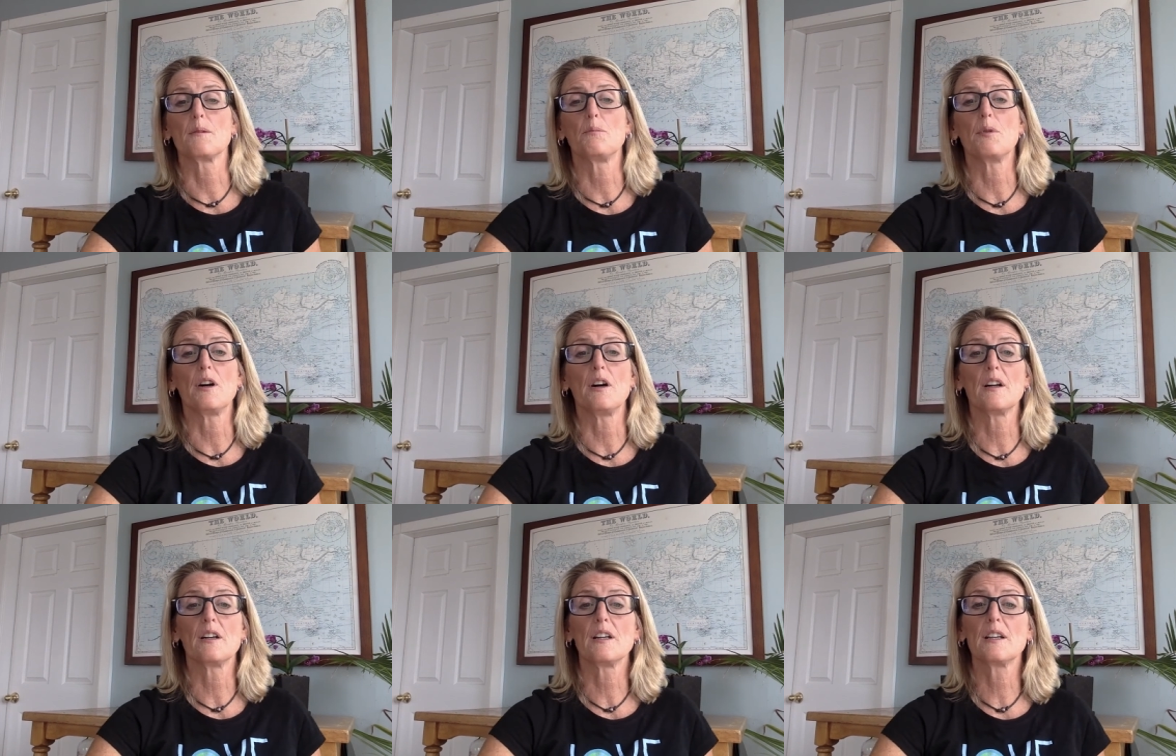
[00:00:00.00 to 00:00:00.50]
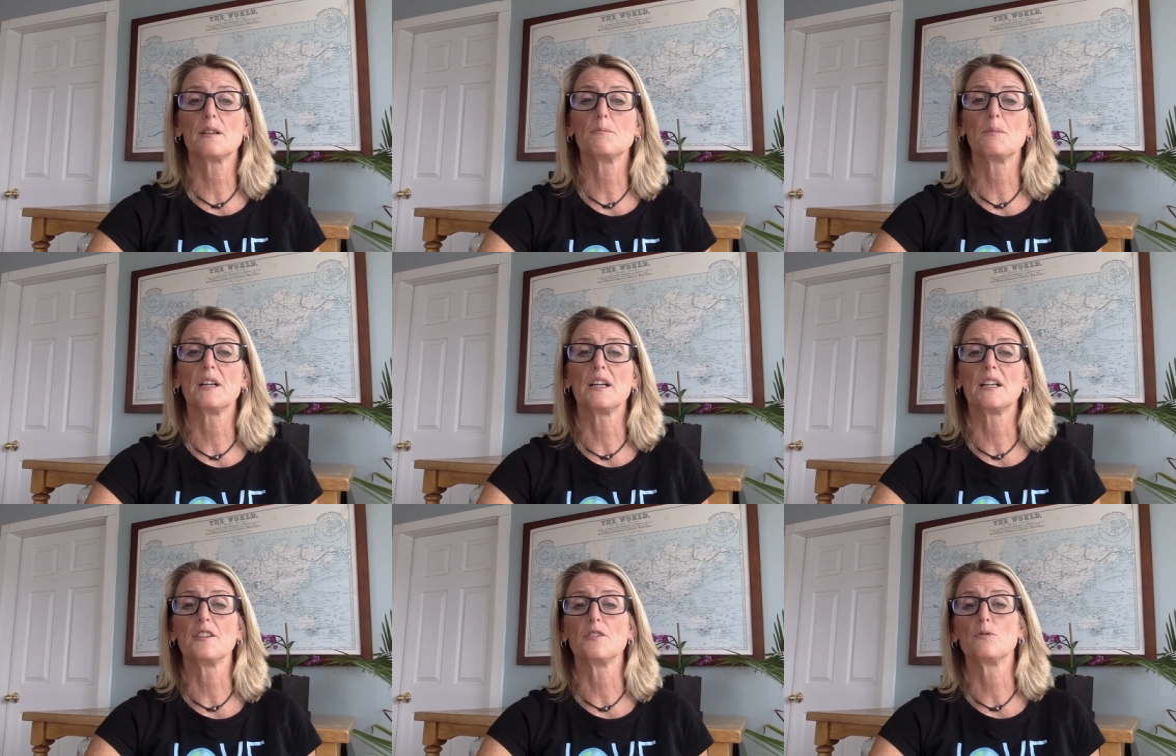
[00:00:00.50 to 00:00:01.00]
a body and a
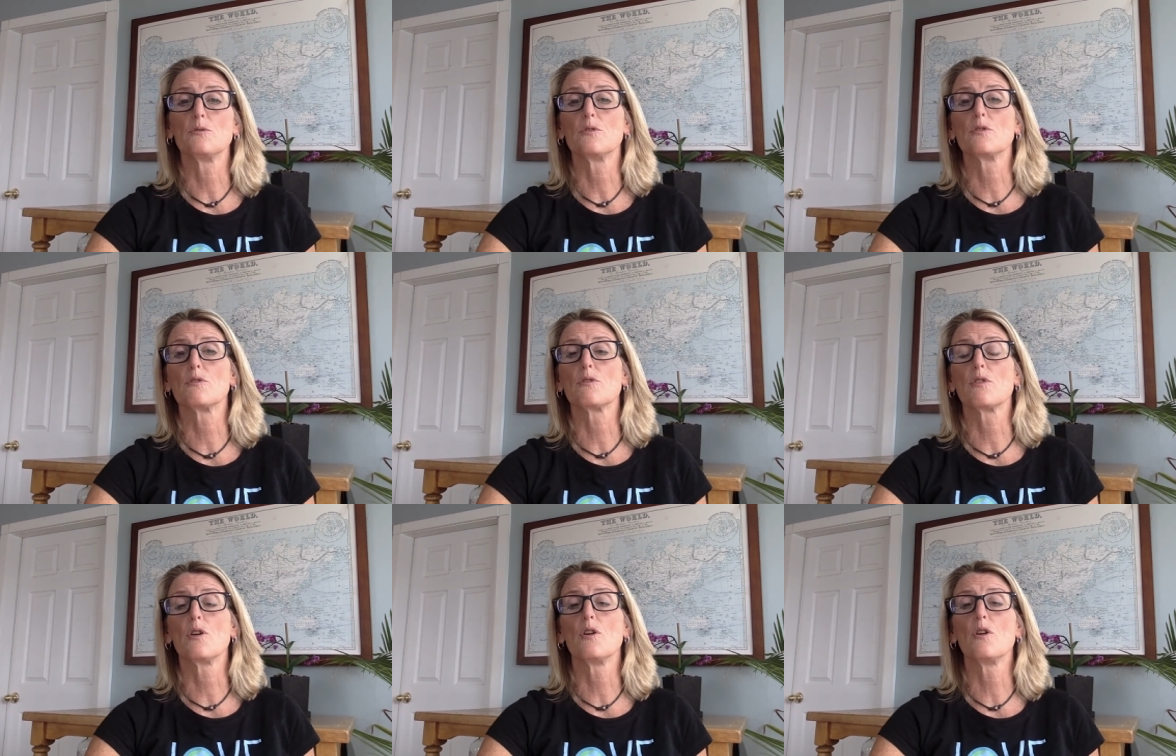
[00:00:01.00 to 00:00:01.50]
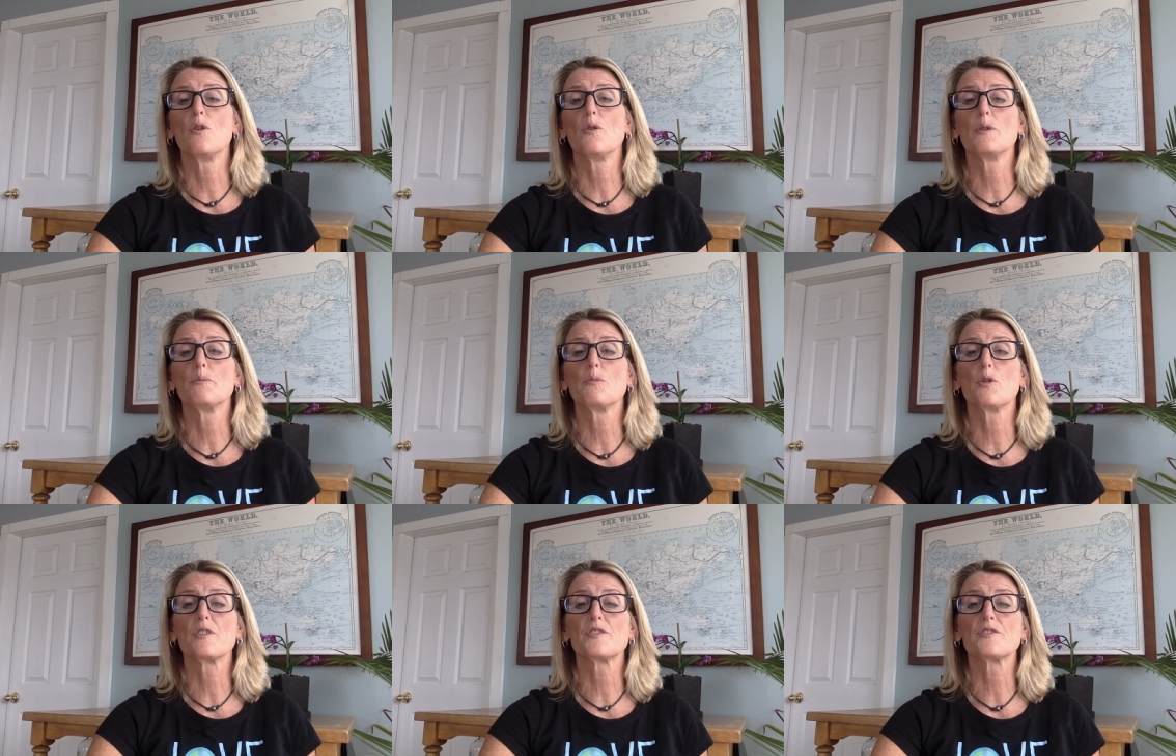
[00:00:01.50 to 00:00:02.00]
mind, you will grow
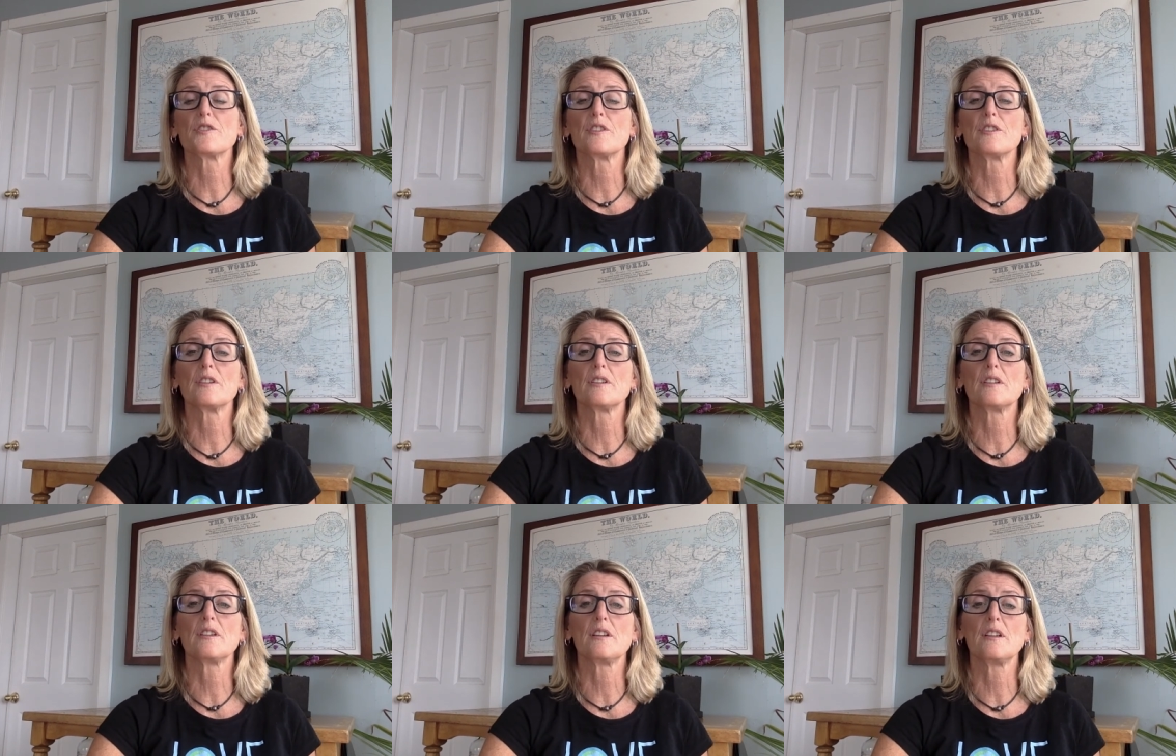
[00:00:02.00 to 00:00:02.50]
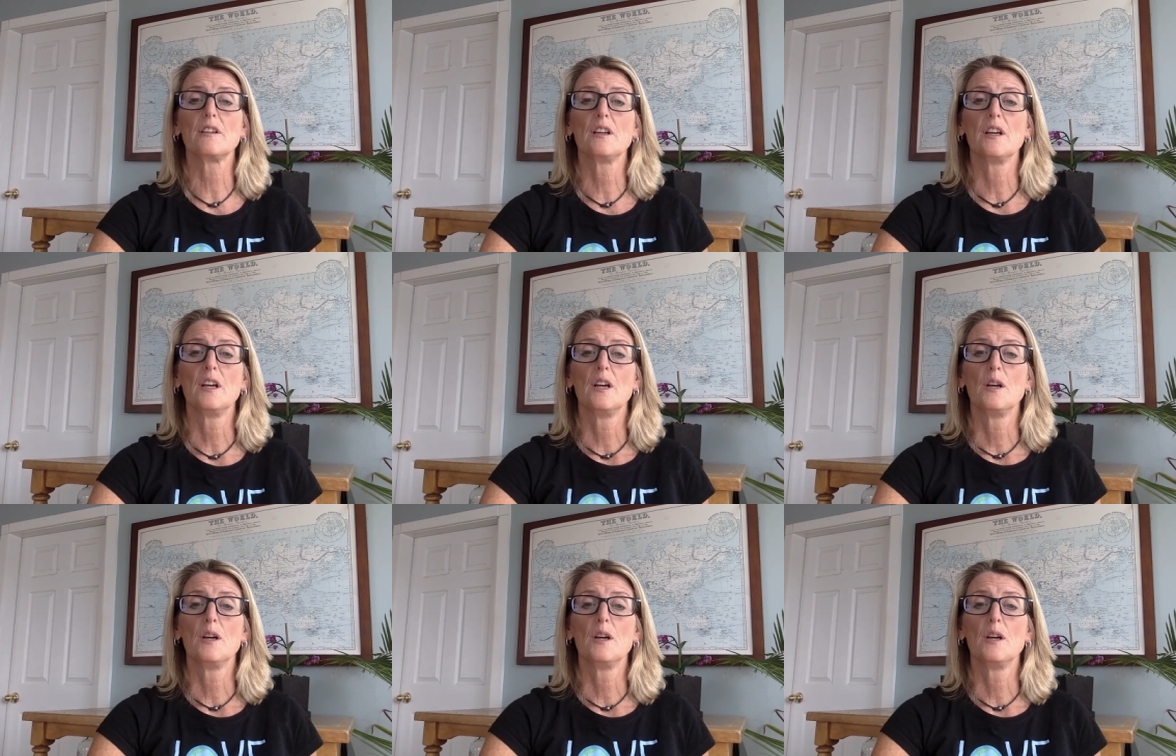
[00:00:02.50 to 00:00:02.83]
in more certainty,